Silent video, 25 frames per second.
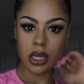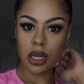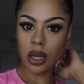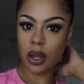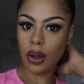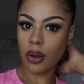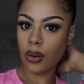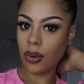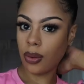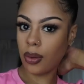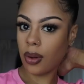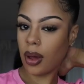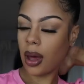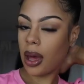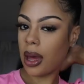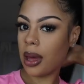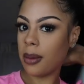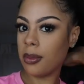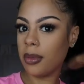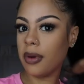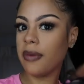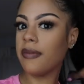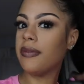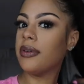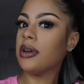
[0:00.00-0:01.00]
So
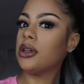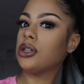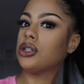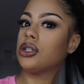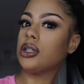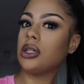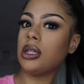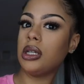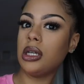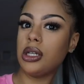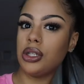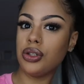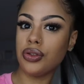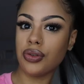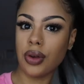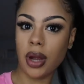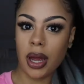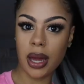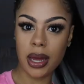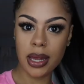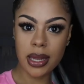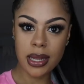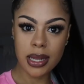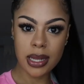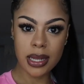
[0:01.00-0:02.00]
I'm officially
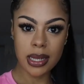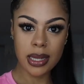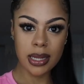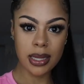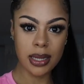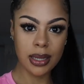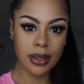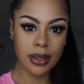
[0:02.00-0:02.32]
dressed.